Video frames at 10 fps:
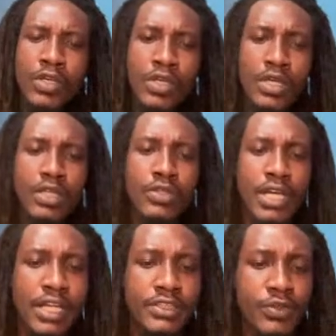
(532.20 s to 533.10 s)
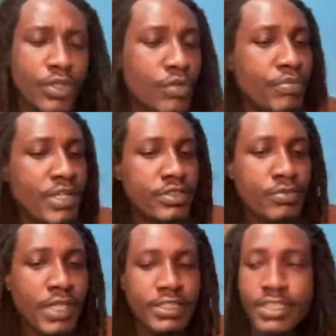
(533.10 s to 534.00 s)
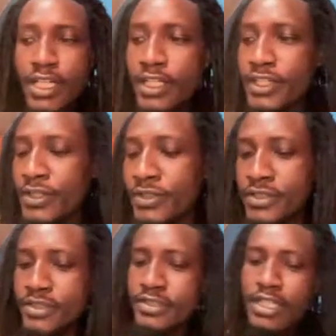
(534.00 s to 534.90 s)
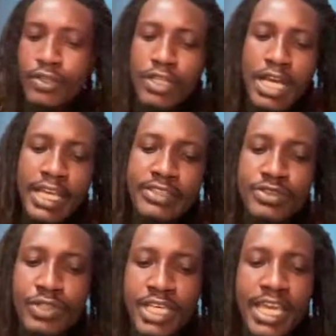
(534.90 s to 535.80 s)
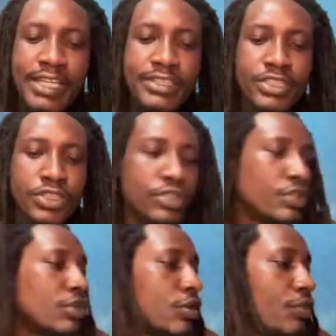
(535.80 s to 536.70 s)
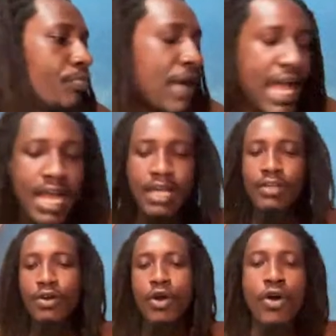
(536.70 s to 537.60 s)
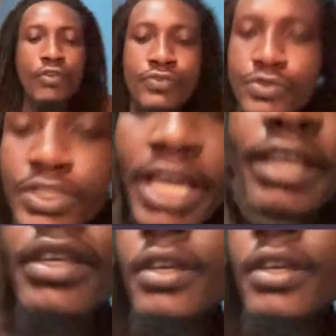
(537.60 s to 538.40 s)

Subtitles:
Hello guys, welcome back to my channel. This is another educational part of today.